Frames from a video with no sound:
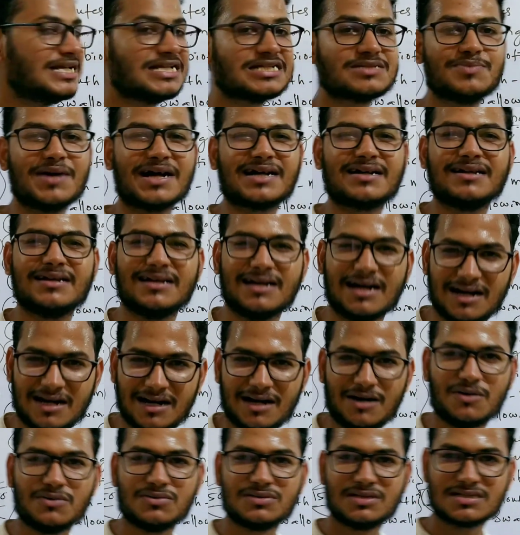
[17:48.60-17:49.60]
kills bacteria.
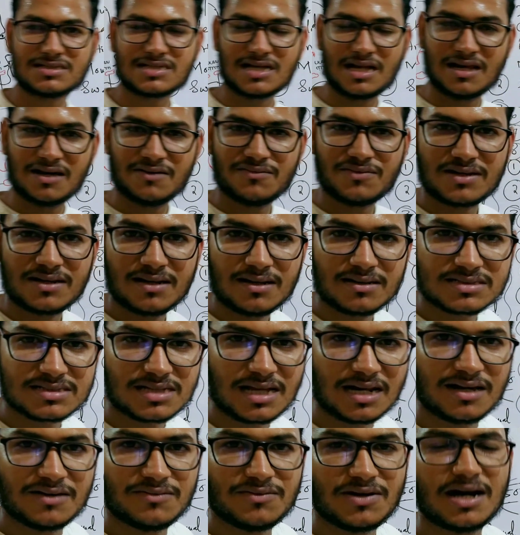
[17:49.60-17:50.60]
How the
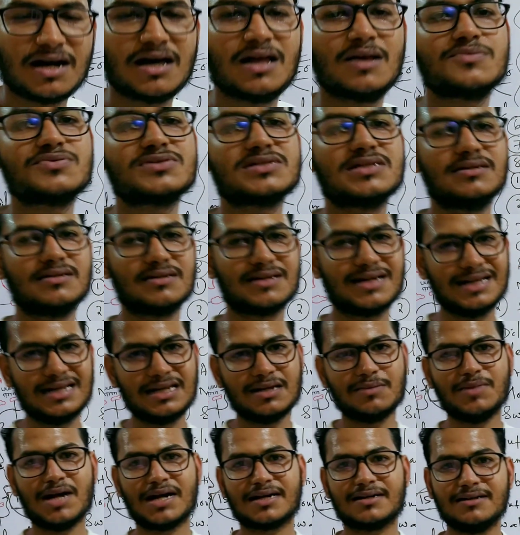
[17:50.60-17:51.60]
saliva helps in
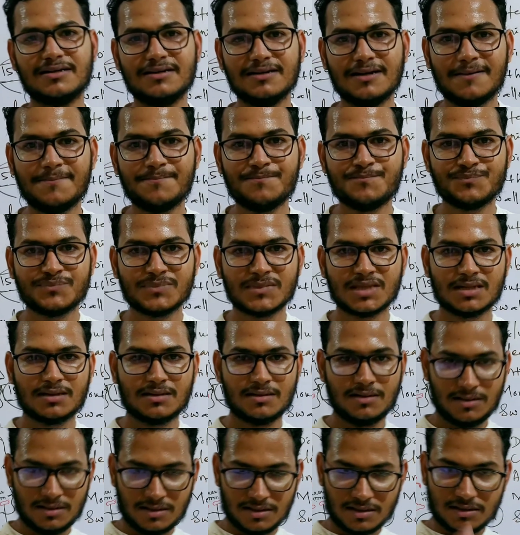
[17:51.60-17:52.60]
killing bacteria?
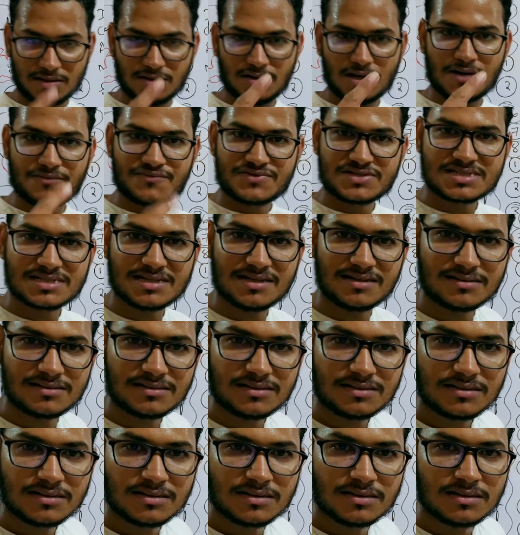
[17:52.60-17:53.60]
You have
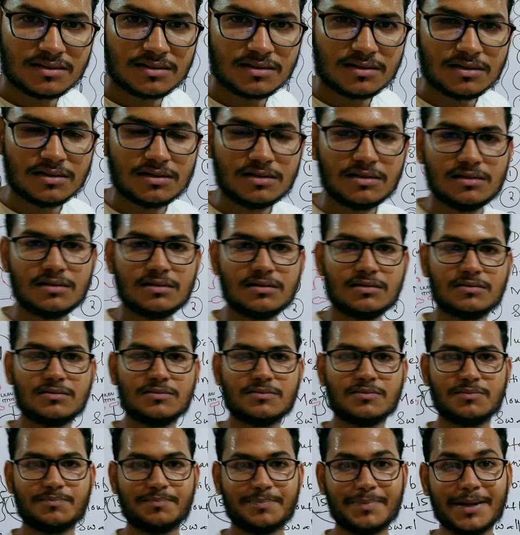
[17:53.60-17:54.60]
seen
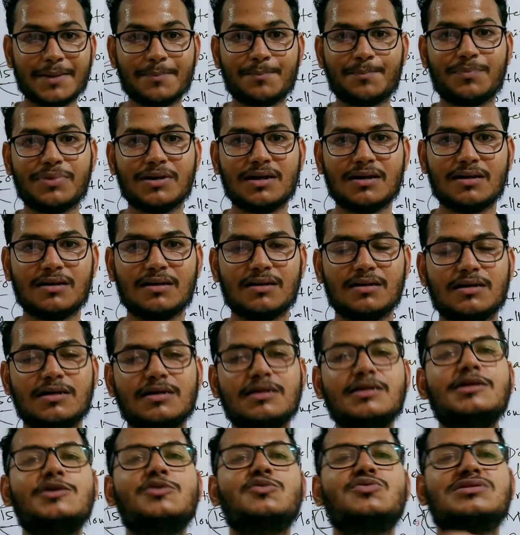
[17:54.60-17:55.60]
people
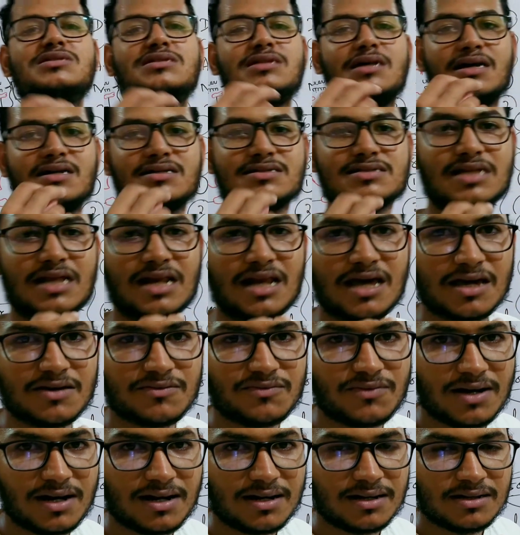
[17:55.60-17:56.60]
use their
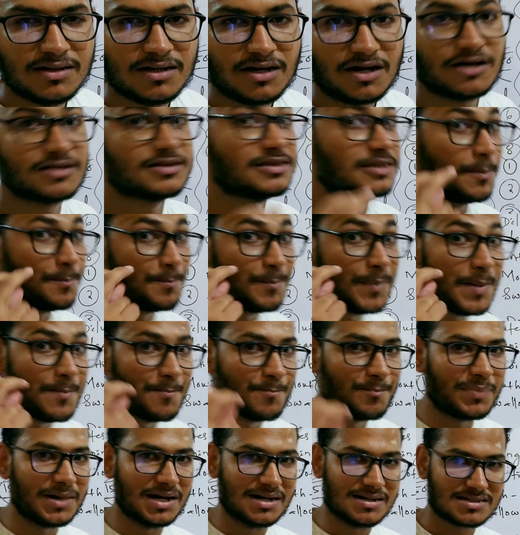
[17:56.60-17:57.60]
saliva on the
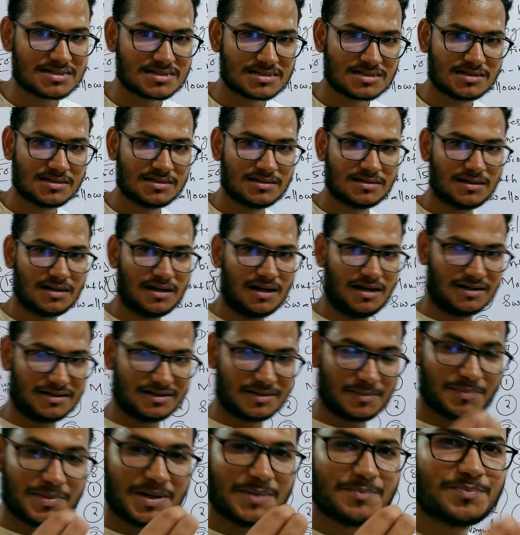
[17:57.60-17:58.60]
pimples and
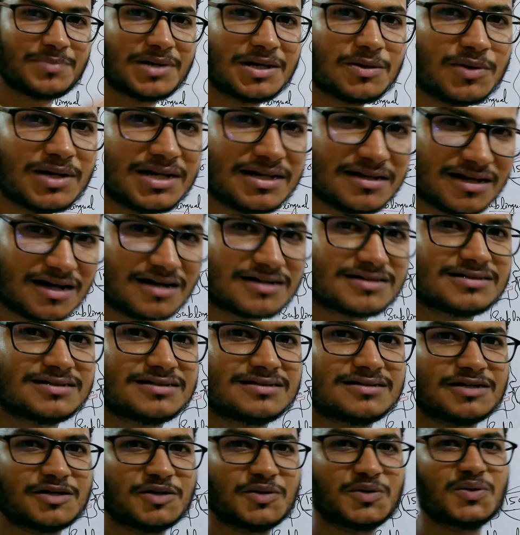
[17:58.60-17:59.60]
the pimple will
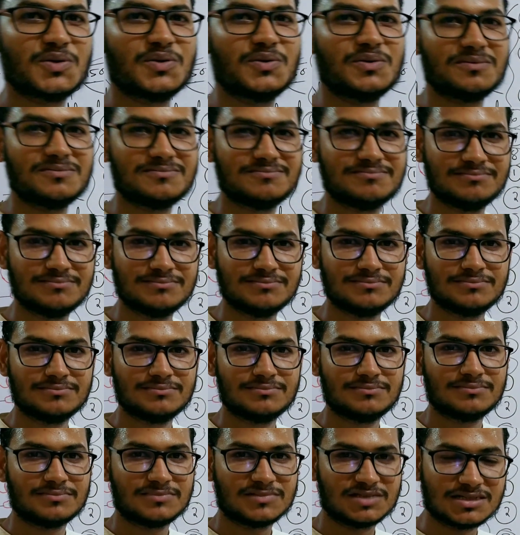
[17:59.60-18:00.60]
not grow.
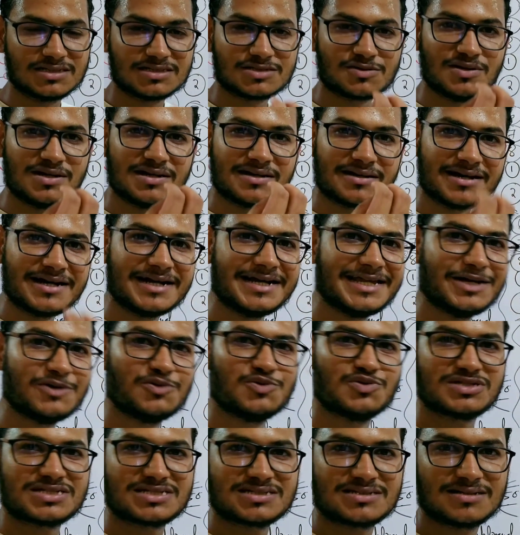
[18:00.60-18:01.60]
This will
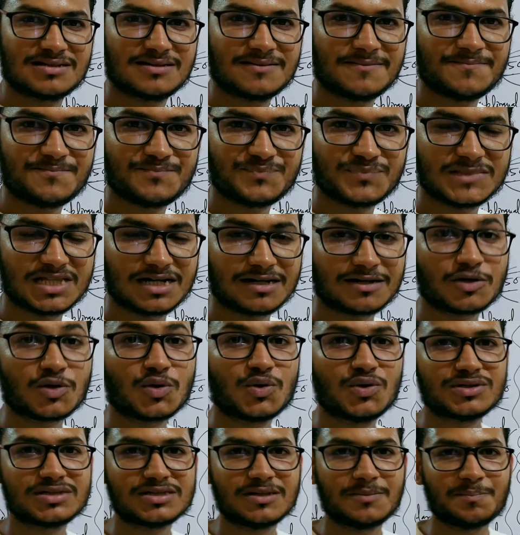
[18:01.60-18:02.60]
reduce the
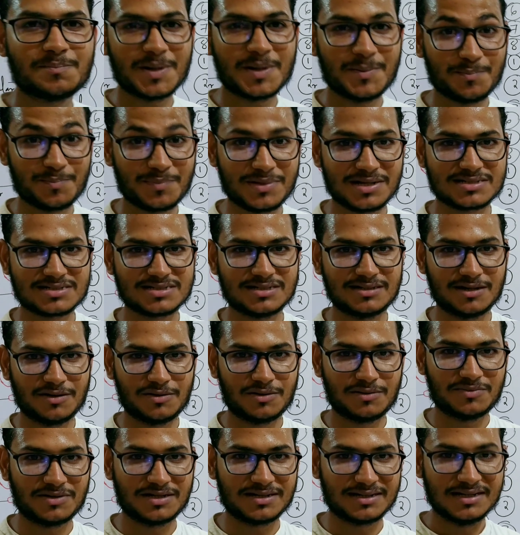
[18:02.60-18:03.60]
growth pimples in
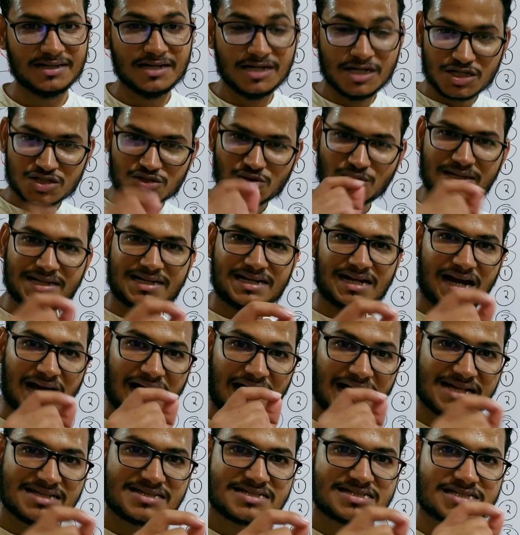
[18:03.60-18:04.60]
our body. So it
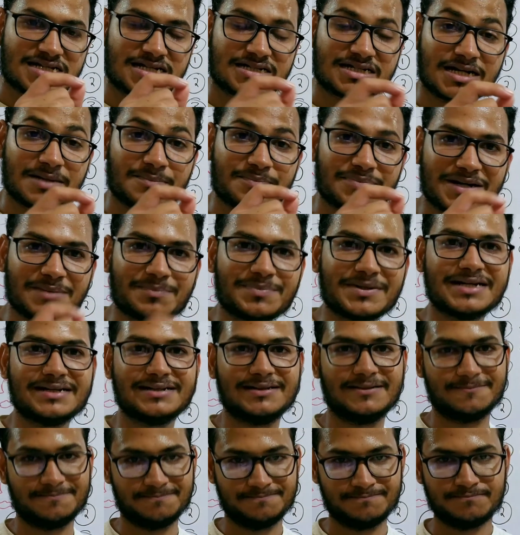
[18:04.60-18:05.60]
has certain
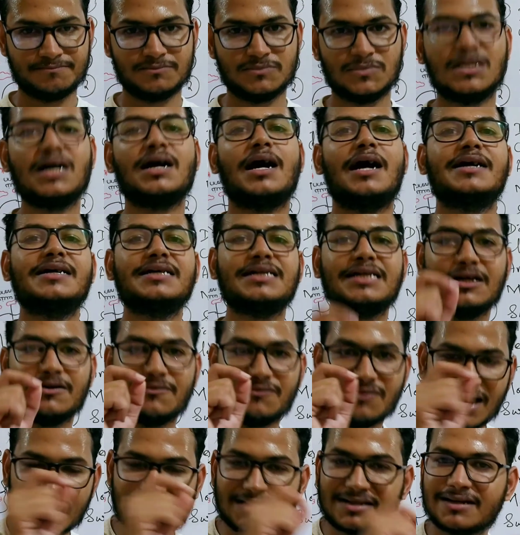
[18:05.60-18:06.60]
property,
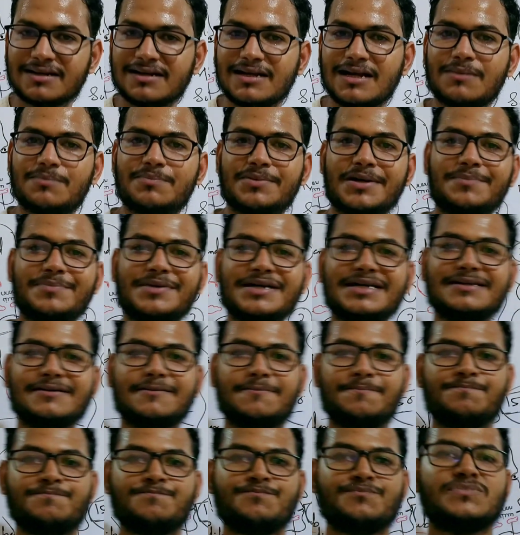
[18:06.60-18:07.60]
antibacterial property,
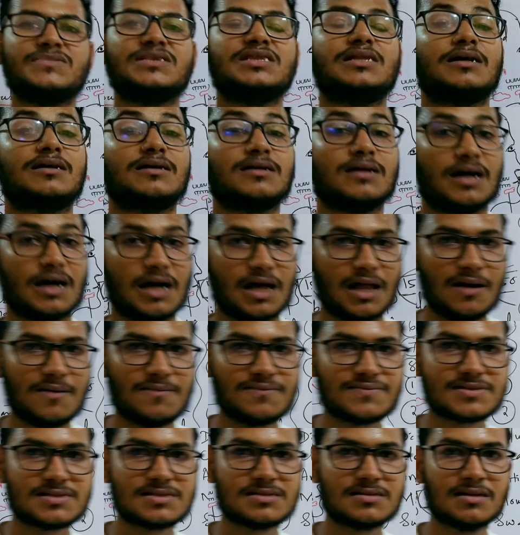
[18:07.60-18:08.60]
that
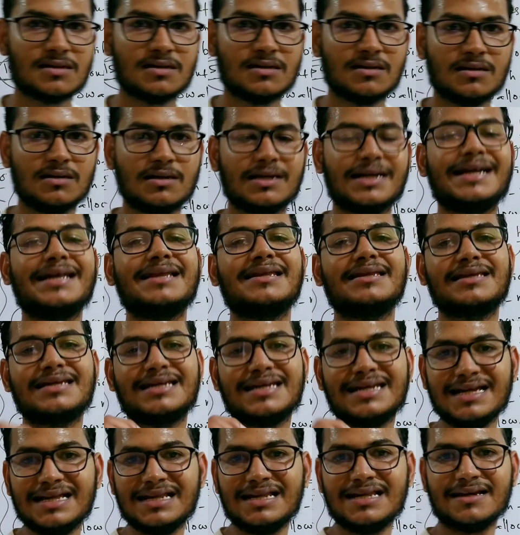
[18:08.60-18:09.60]
helps in
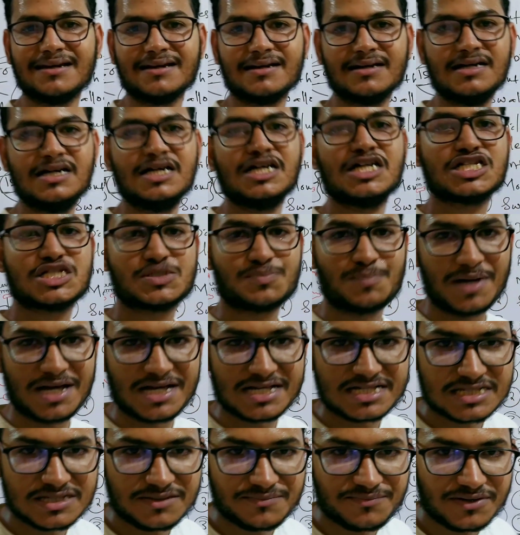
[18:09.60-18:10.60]
killing
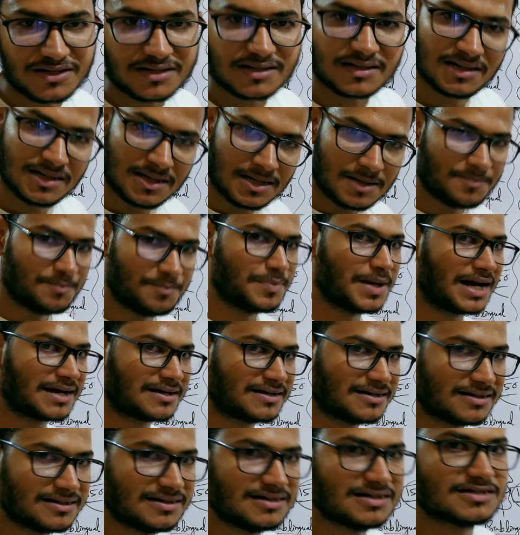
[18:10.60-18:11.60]
specific
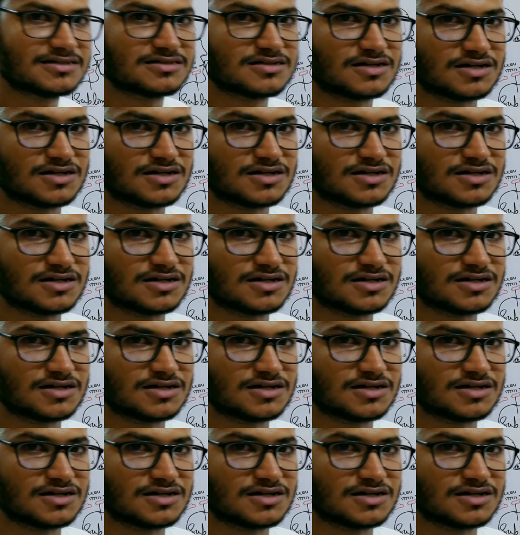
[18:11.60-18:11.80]
bacteria